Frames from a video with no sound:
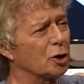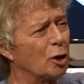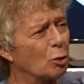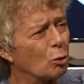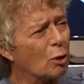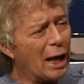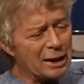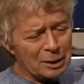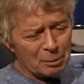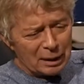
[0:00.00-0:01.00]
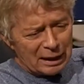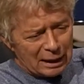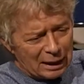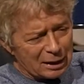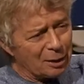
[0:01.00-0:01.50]
and randomly
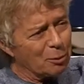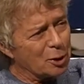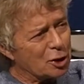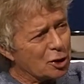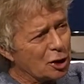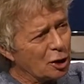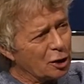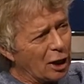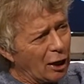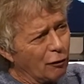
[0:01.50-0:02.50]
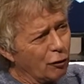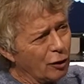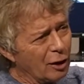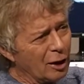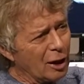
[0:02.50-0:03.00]
cut them with a skill knife
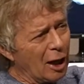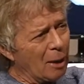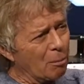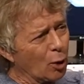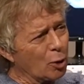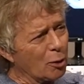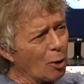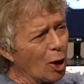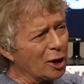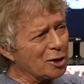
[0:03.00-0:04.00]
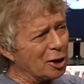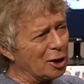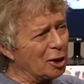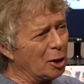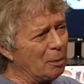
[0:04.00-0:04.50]
right. and broke them all into
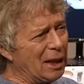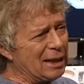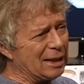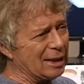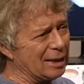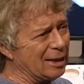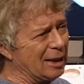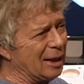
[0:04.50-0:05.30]
little pieces.